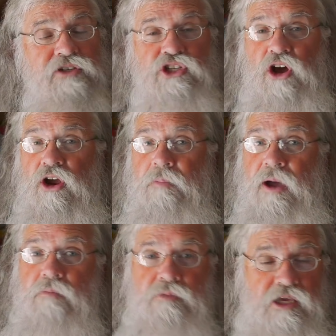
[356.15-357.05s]
is talk
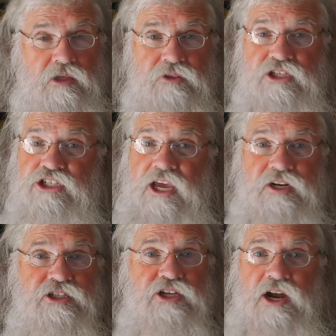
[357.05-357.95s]
about me. This
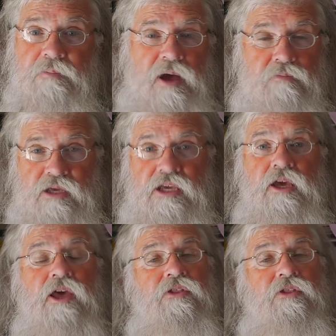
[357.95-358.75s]
channel is not about me.